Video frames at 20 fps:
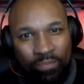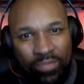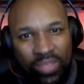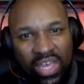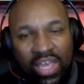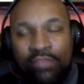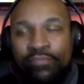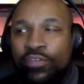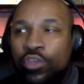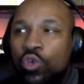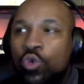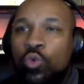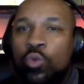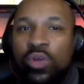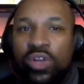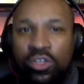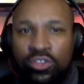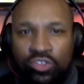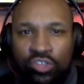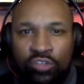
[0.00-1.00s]
If you would
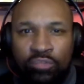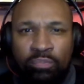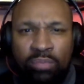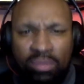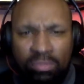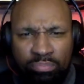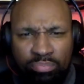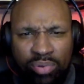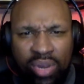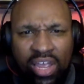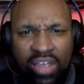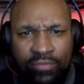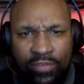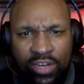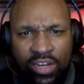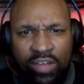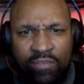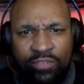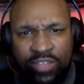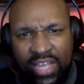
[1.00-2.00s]
have just been brave
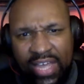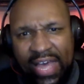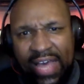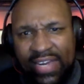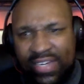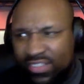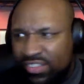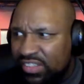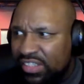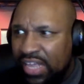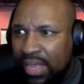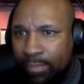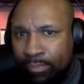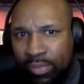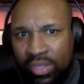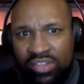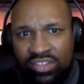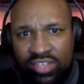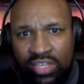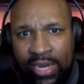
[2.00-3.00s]
enough to kind of step
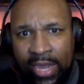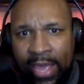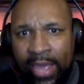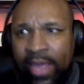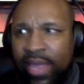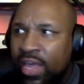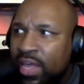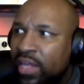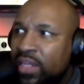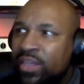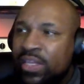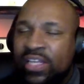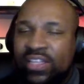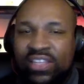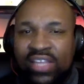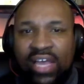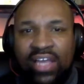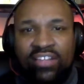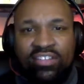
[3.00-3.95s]
into that, let that